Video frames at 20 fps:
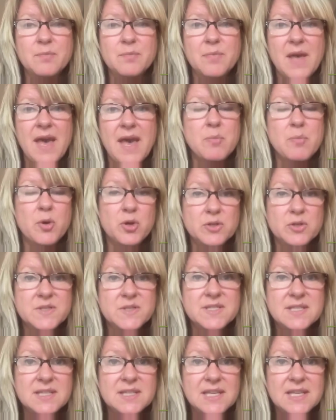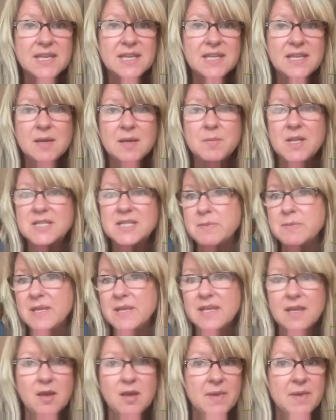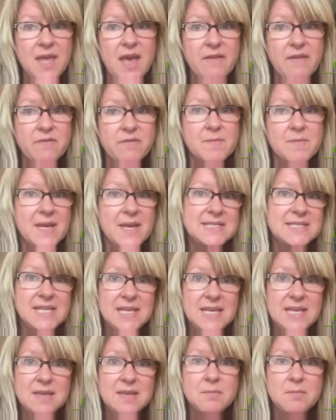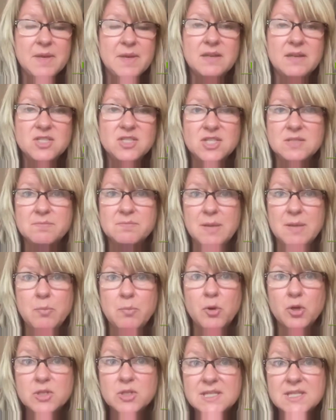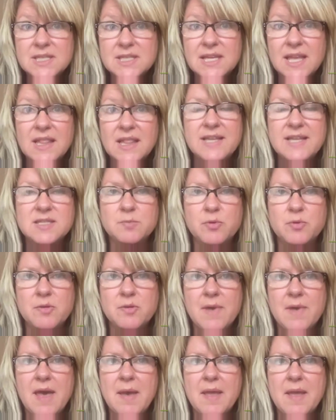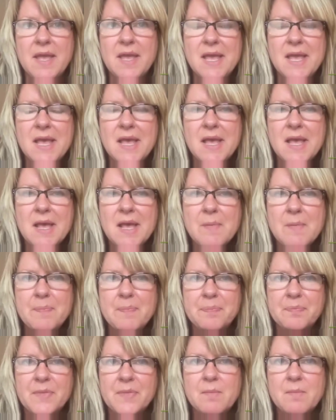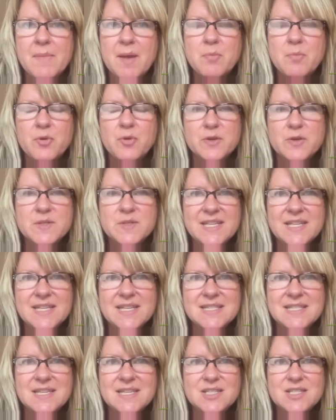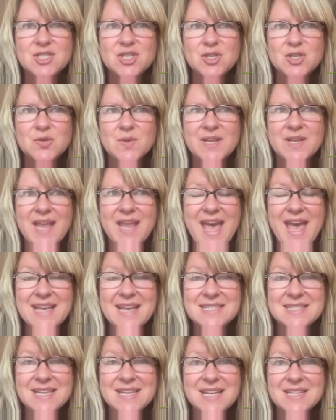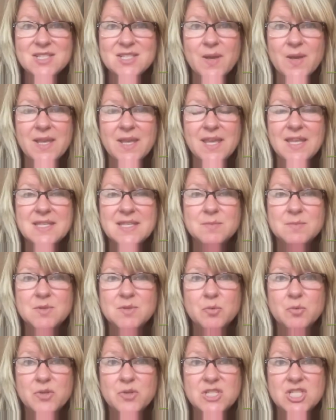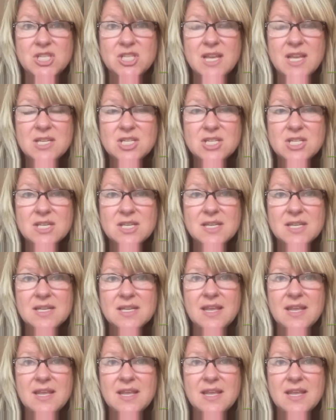Now I'm not speaking on behalf of my team, but just me personally, I'd like to put my proceeds into an asset so I can get some depreciation